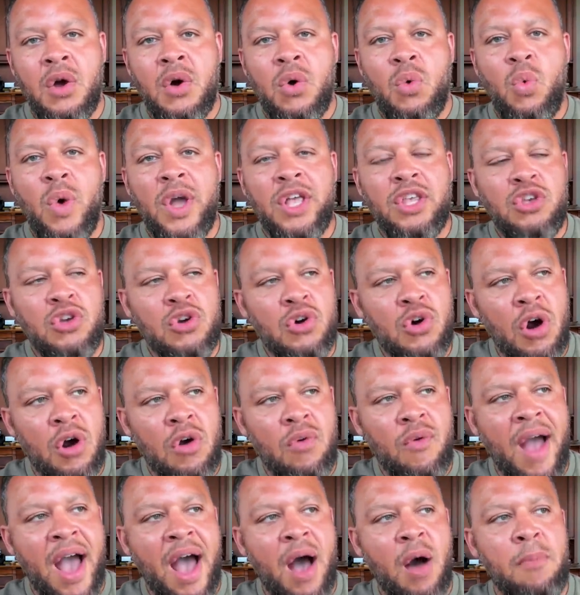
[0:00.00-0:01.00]
When you're
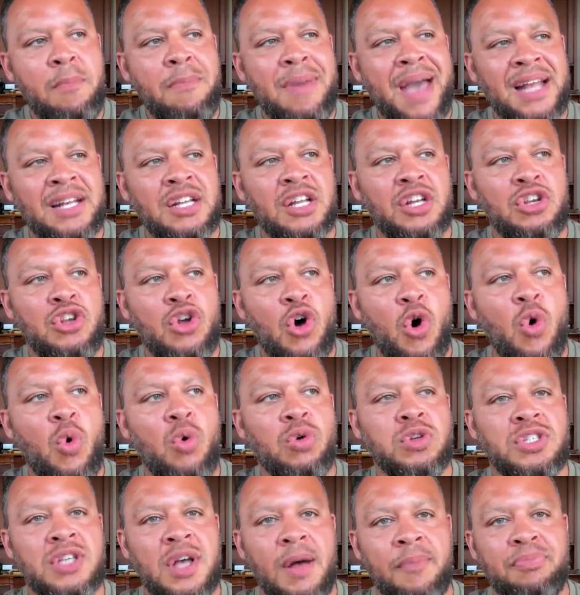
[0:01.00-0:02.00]
around men that know
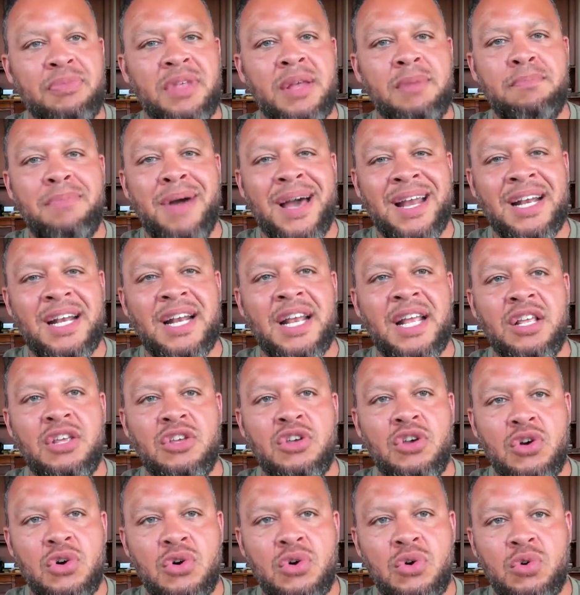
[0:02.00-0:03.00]
something better than
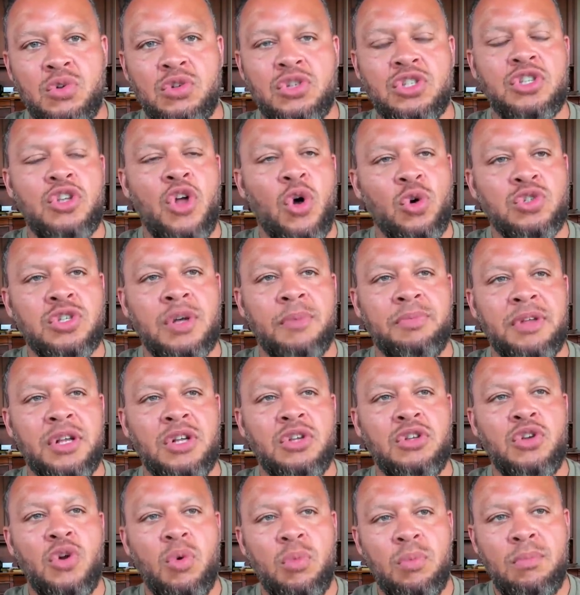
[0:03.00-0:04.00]
you, know
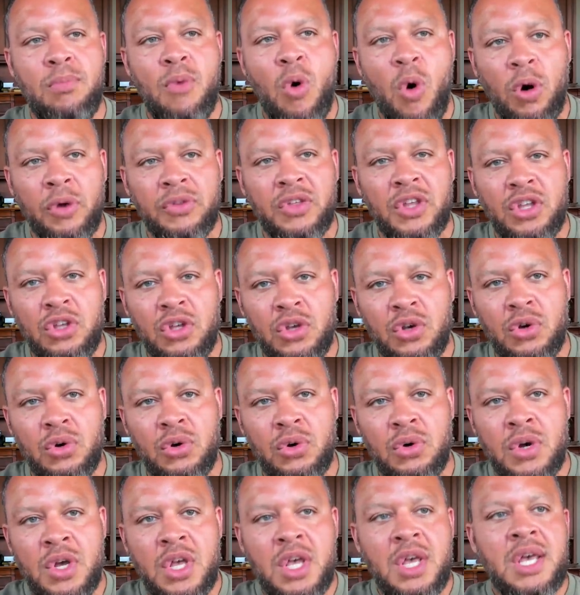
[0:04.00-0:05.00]
something more than you,